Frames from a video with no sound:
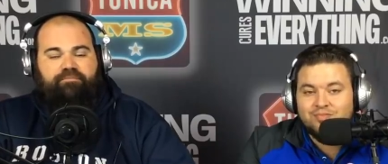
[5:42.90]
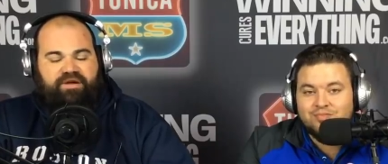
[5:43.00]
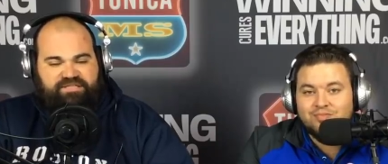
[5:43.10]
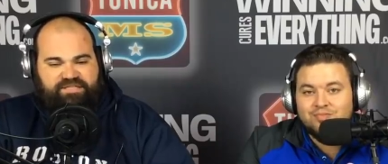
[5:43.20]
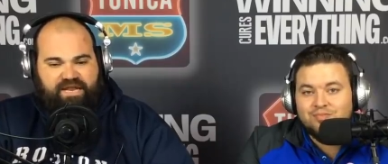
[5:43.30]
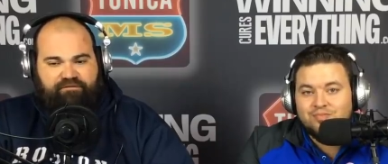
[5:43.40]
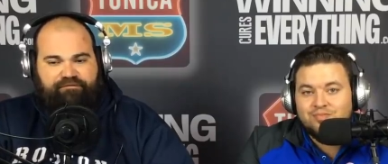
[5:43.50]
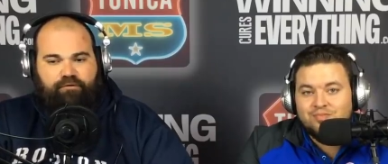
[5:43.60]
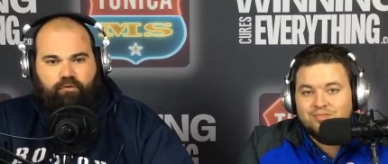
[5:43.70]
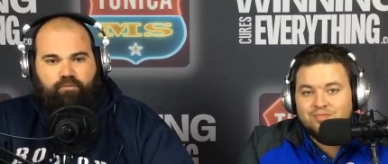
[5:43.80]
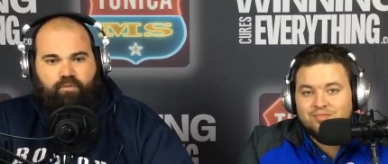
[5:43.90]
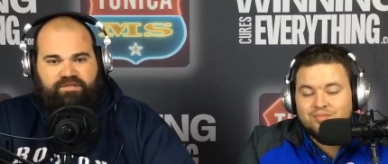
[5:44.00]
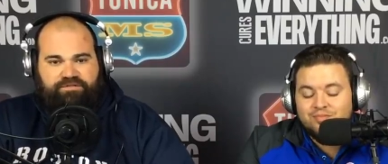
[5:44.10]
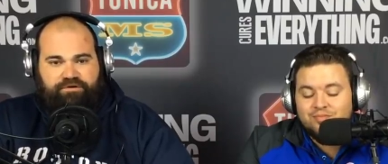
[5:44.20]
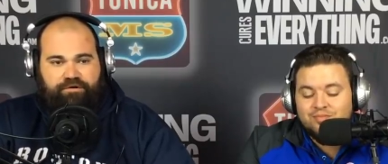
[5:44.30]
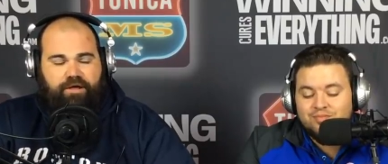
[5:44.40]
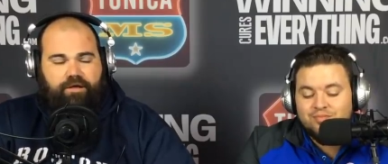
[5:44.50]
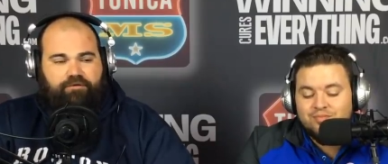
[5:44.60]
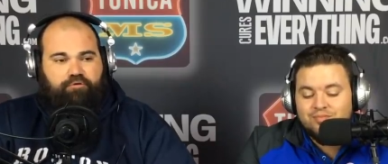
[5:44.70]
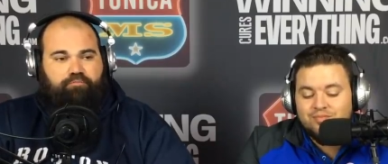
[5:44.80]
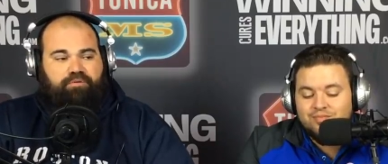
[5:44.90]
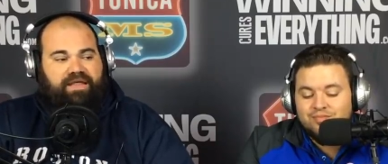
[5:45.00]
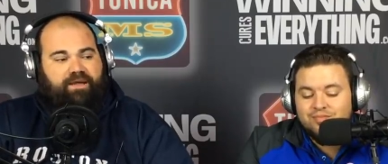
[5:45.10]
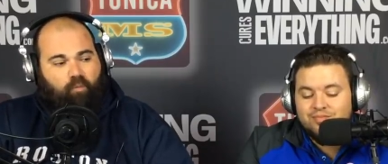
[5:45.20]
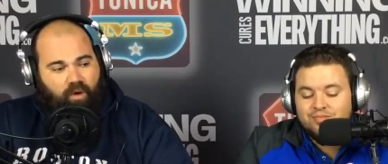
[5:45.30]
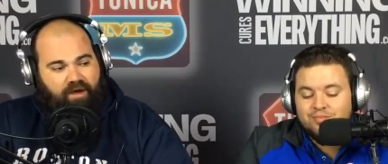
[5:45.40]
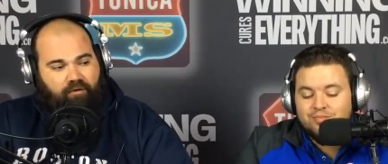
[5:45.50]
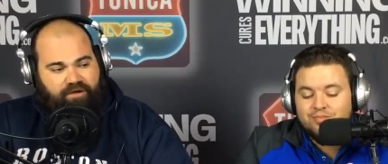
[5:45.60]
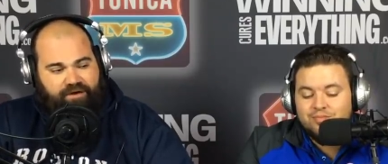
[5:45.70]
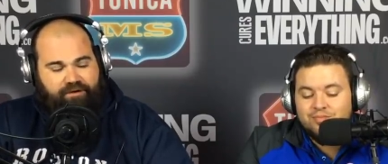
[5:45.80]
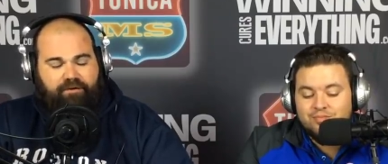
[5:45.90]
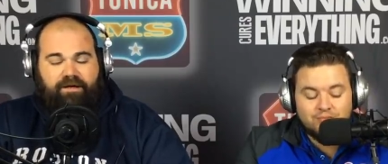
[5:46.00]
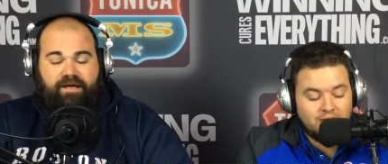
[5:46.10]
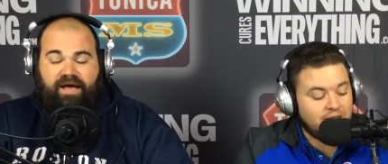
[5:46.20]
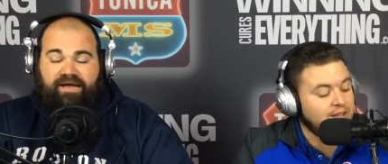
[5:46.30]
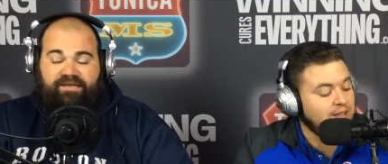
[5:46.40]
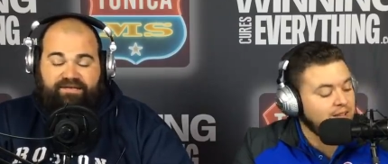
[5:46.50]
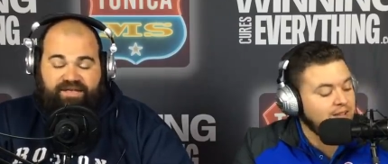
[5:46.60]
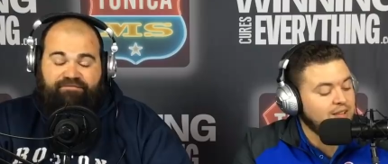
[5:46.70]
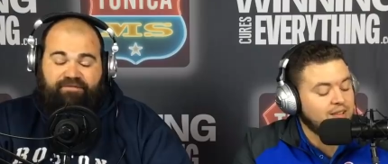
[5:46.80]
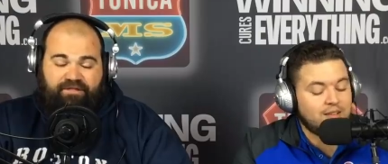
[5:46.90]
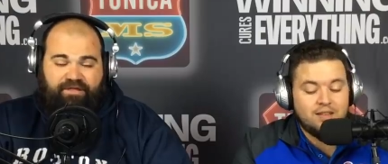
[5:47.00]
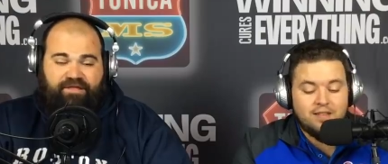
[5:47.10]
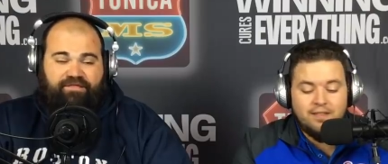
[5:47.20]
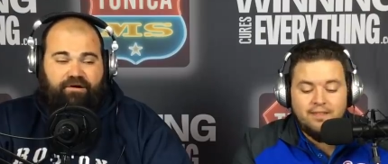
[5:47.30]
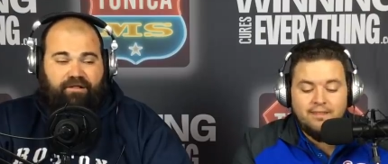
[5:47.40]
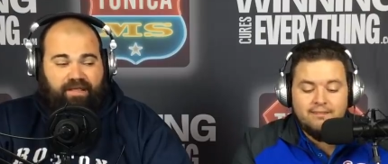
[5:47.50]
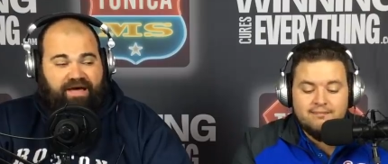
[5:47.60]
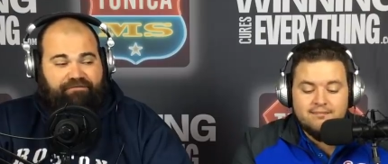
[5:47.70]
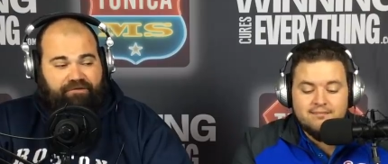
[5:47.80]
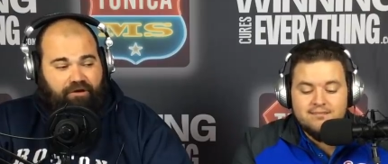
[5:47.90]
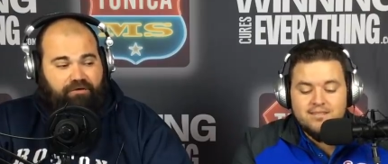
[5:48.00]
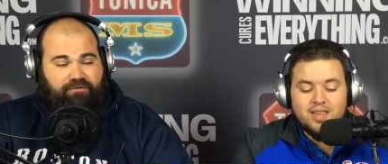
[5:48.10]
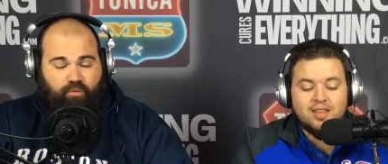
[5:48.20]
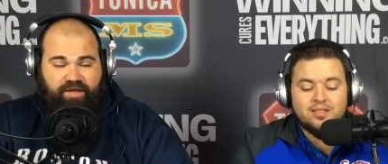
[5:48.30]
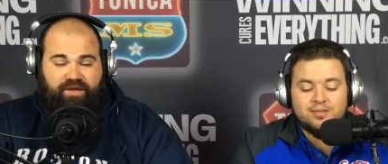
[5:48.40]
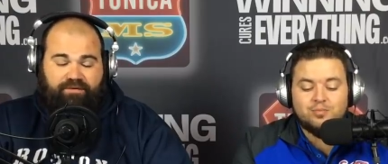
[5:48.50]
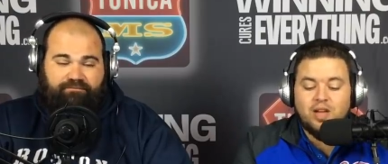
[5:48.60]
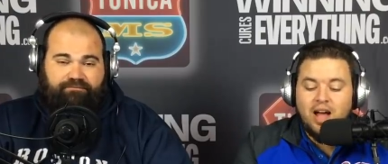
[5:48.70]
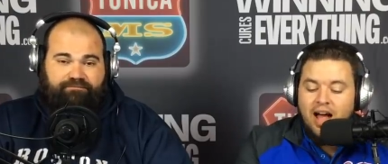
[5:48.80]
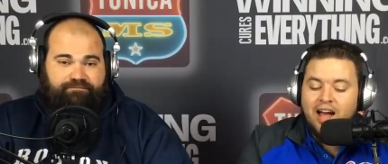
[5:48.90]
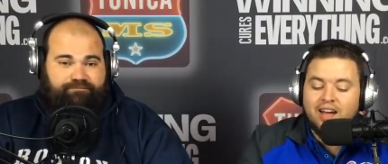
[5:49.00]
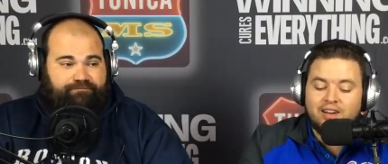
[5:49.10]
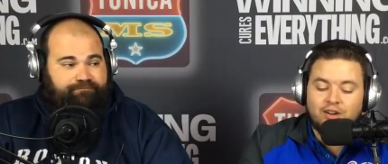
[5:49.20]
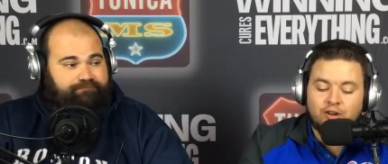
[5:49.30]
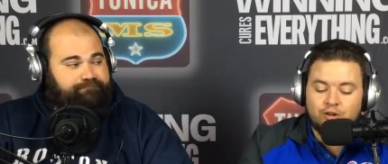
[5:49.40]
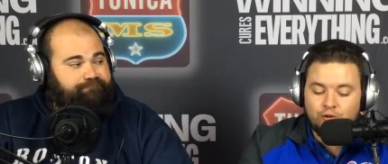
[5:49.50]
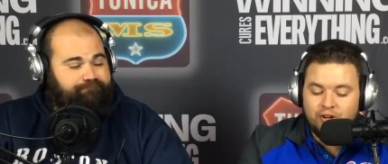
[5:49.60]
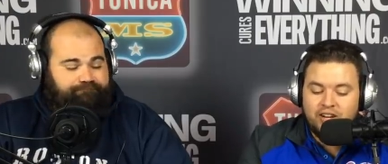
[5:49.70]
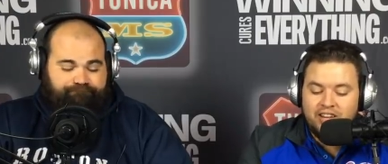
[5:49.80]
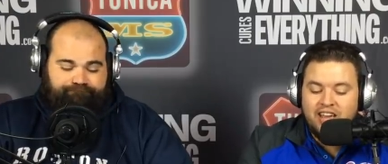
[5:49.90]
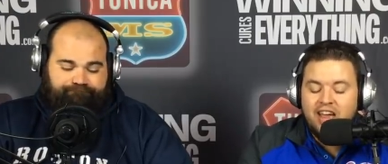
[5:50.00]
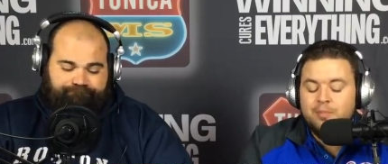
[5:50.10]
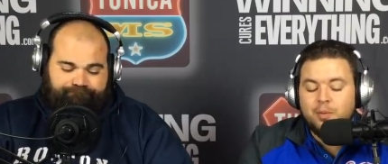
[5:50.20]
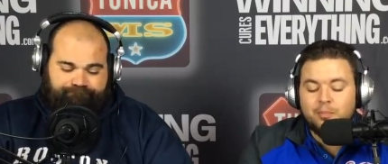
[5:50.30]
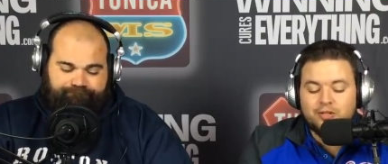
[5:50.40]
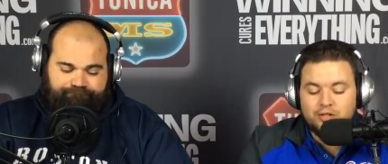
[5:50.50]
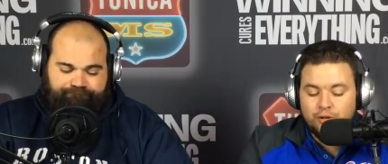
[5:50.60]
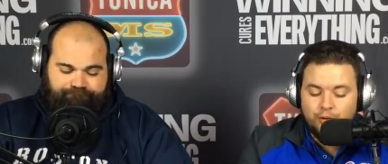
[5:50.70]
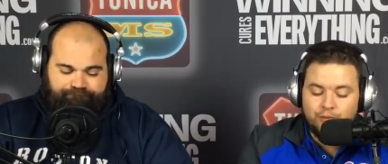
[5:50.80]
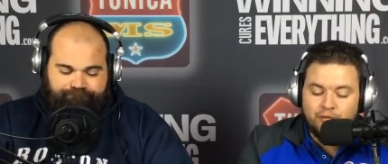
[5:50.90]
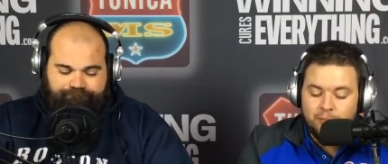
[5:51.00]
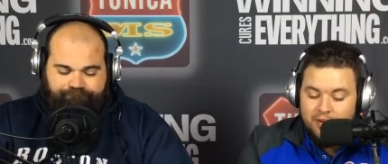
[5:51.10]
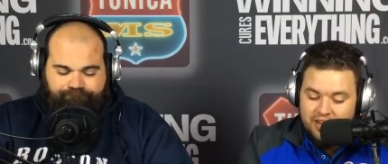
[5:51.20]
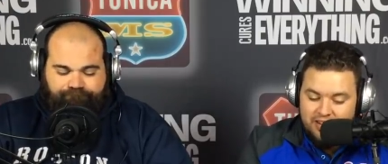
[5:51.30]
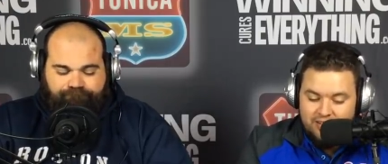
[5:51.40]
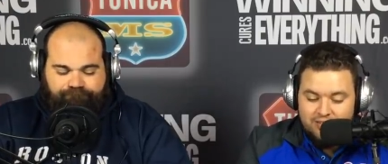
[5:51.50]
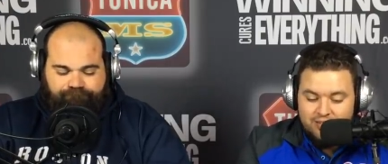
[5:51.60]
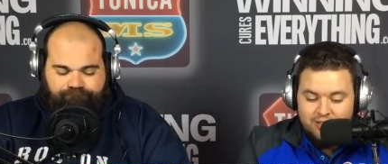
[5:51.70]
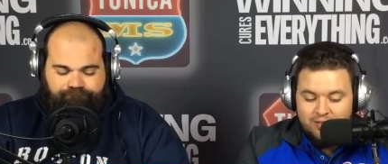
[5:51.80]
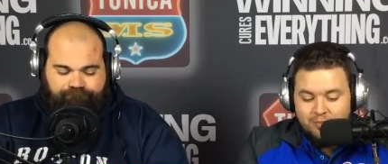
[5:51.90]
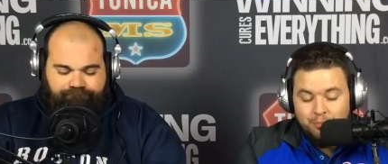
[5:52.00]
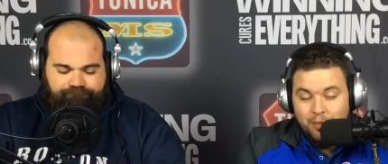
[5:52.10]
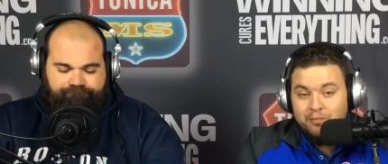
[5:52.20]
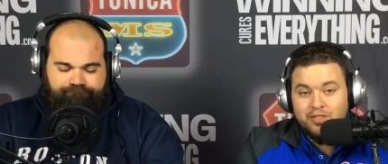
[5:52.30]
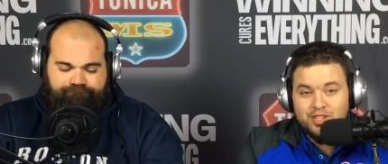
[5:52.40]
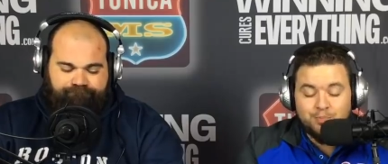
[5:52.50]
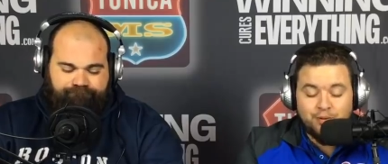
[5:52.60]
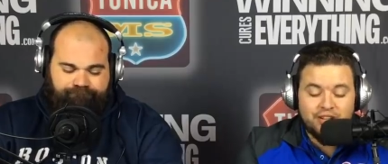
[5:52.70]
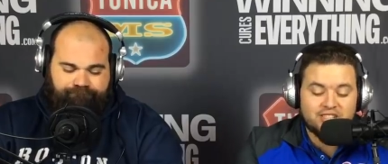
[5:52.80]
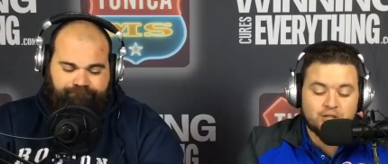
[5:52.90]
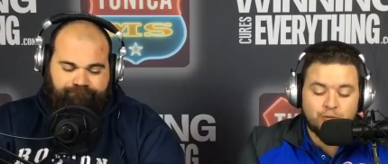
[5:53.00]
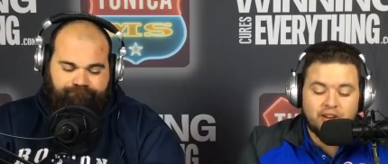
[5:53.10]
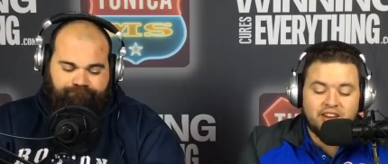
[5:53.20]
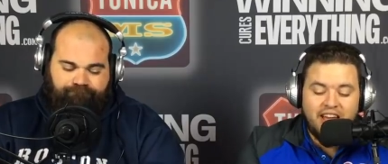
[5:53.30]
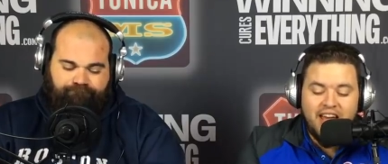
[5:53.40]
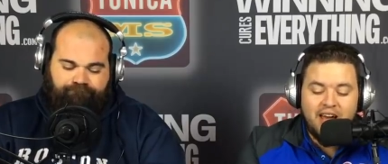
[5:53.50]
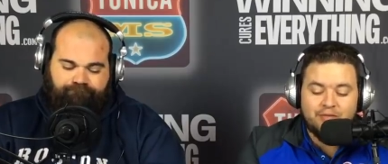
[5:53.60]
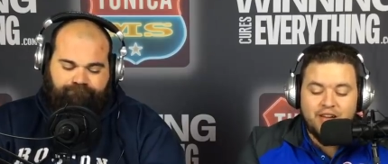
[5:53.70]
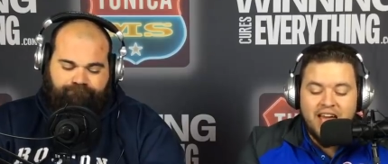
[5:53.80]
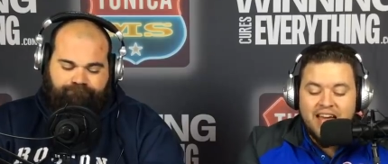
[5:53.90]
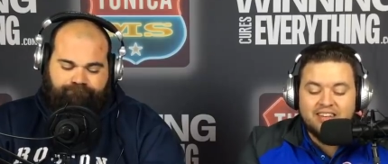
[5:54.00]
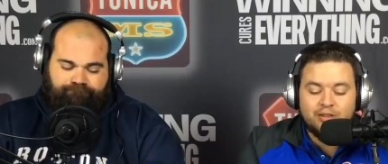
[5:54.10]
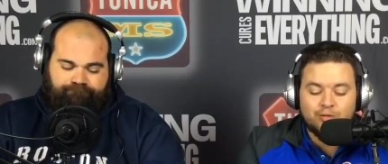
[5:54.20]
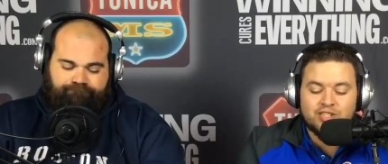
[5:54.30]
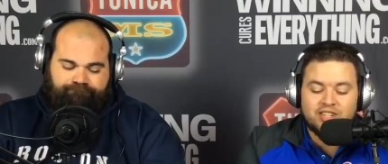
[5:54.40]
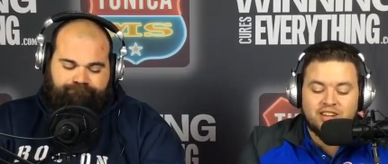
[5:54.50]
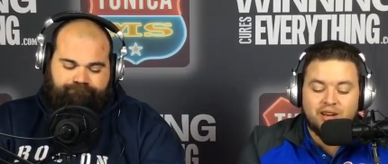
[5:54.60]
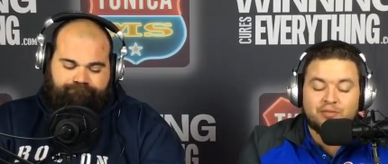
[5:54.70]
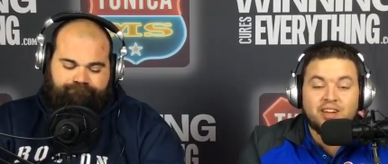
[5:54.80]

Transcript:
Speaker 1: much set up for Northwestern to play well here. I definitely think they're a live dog to win.
Speaker 2: I agree. Game number two for me Memphis plus three and a half at UCF.